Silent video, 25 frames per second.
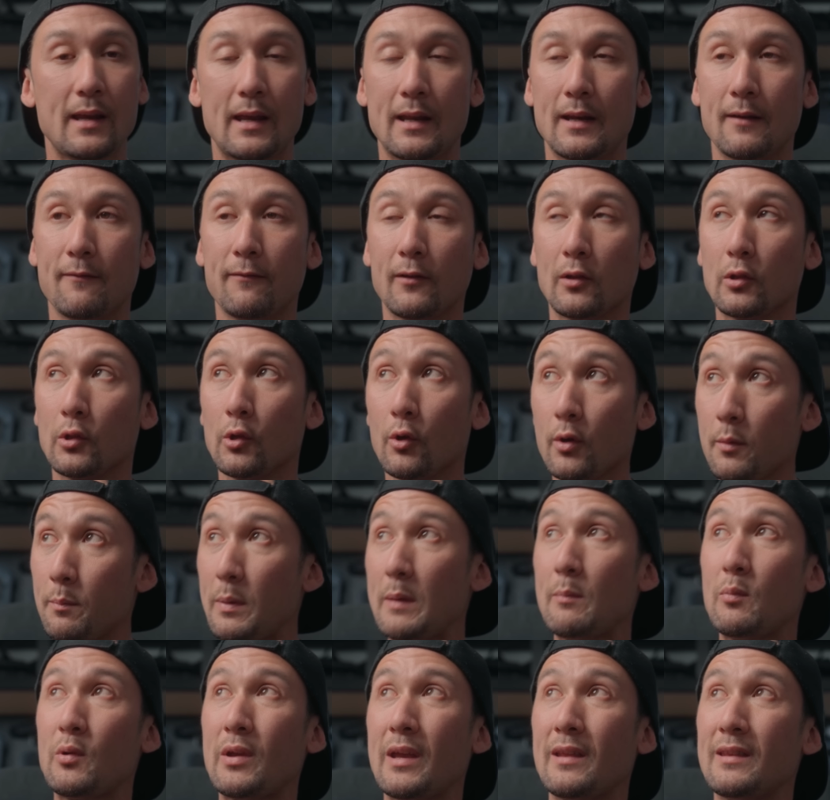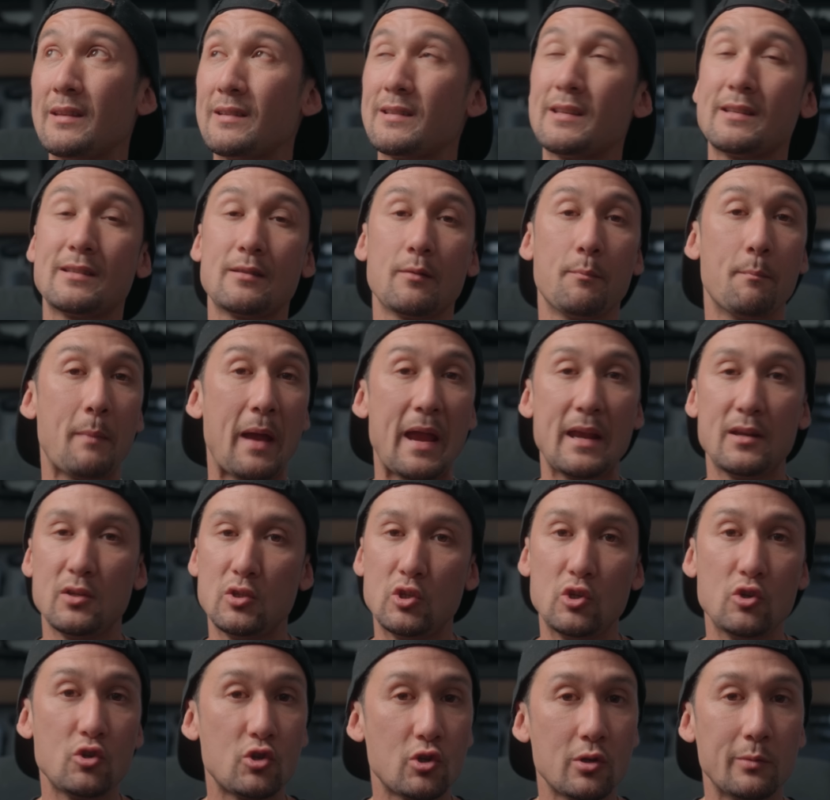And if a lot of people get this as a main
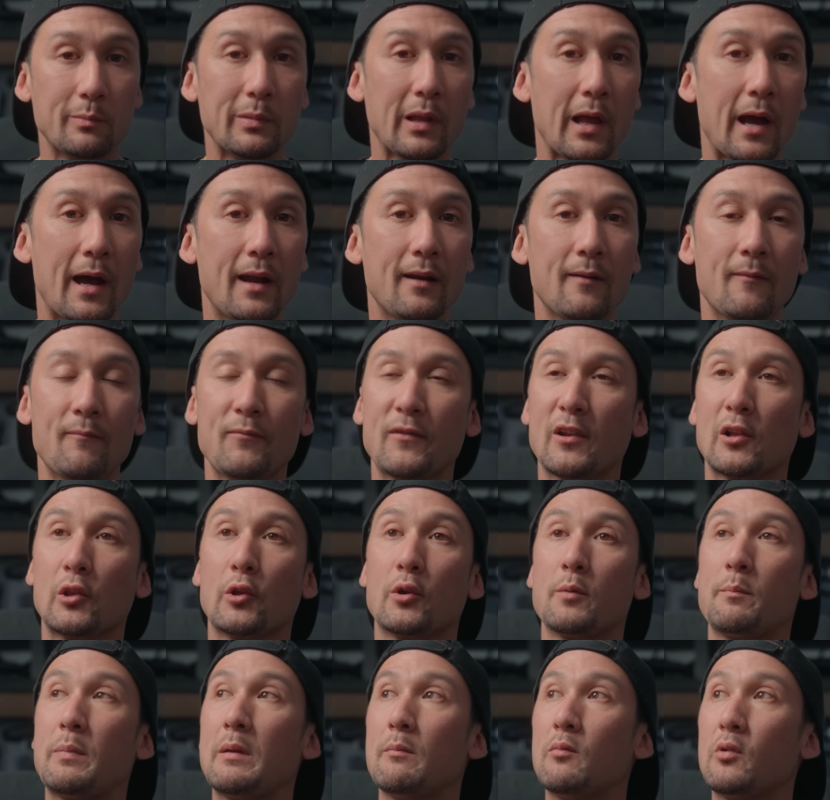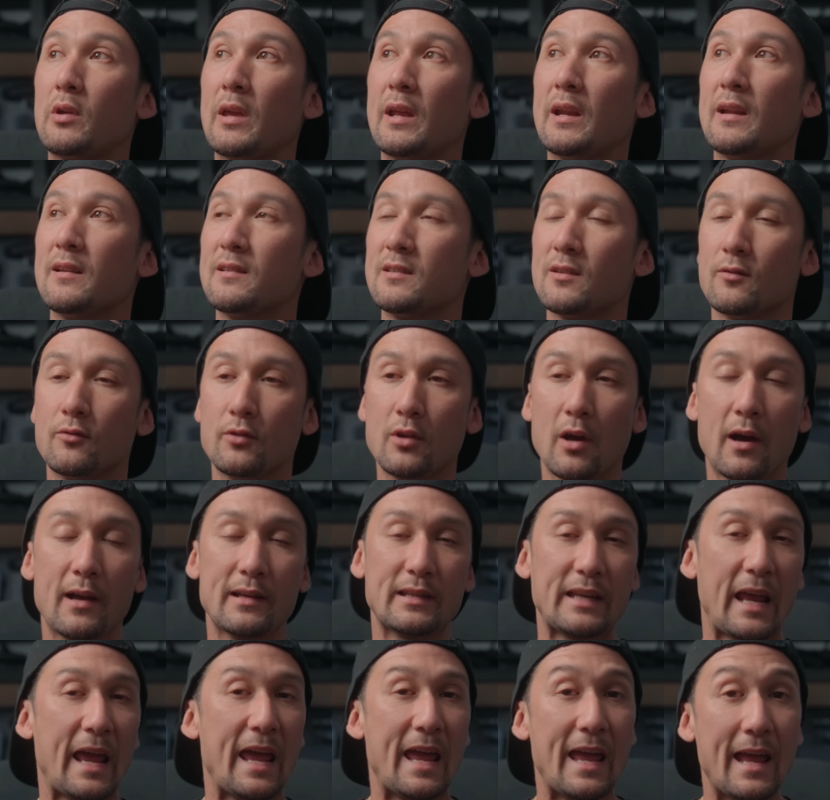YouTube light, a lot of people get it as a
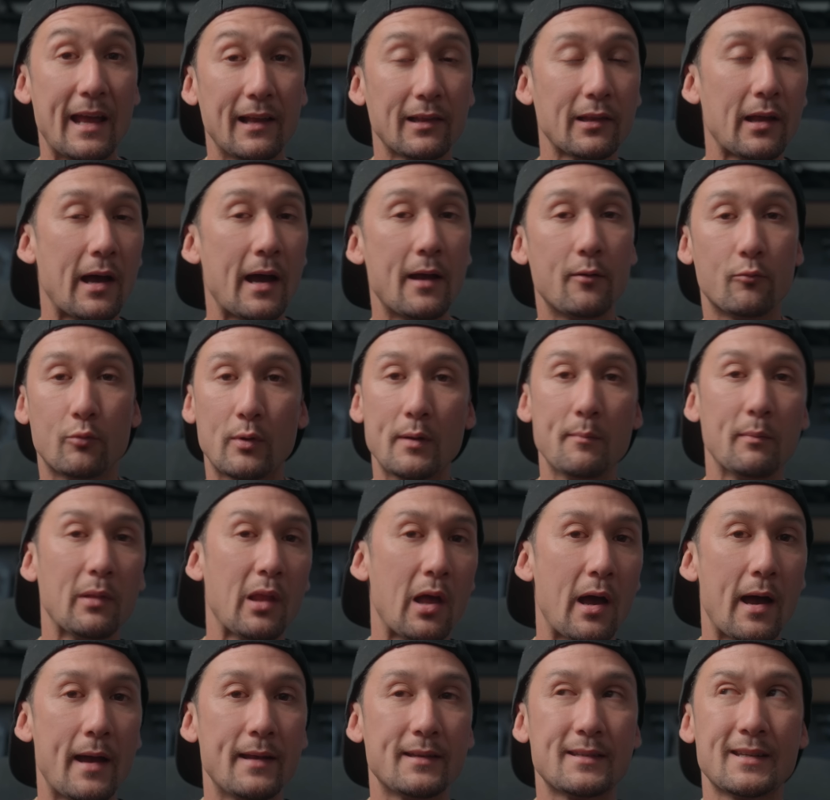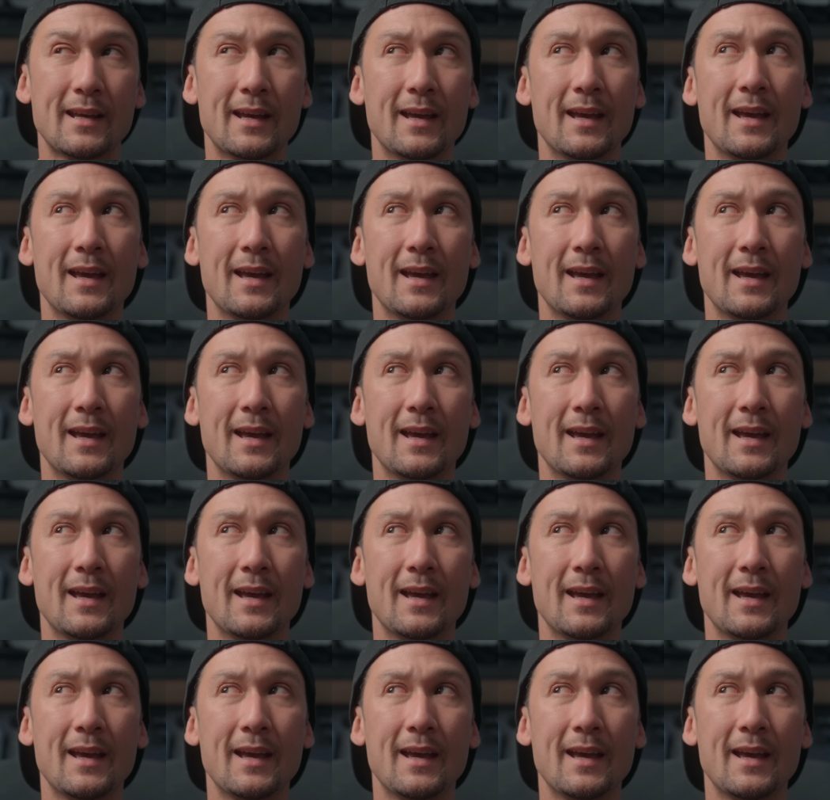nice hair light, rim light,